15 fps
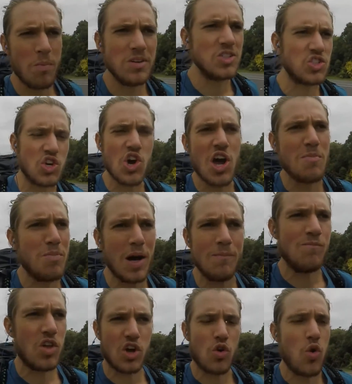It was good, but
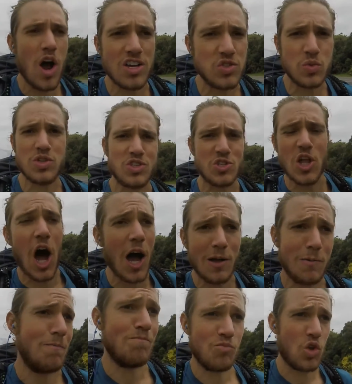the crust was not
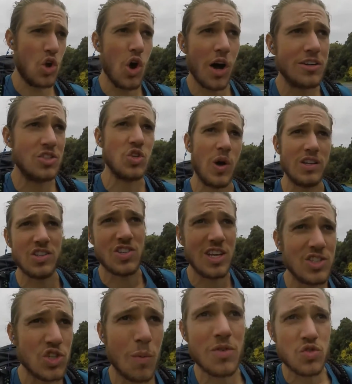cooked, so I just
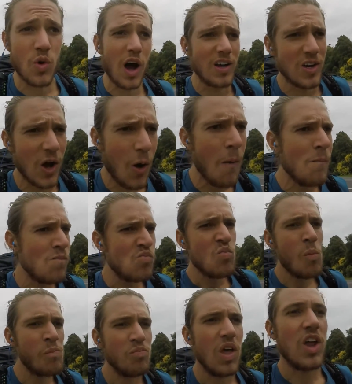ate so much raw dough.
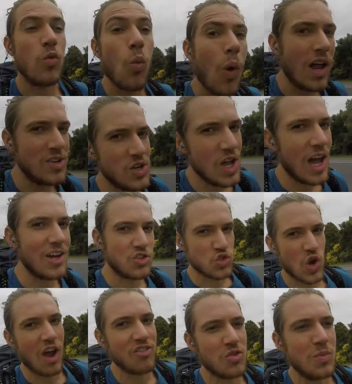And one day I
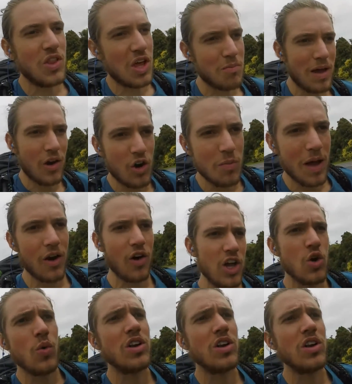strive to be like Mary Berry, who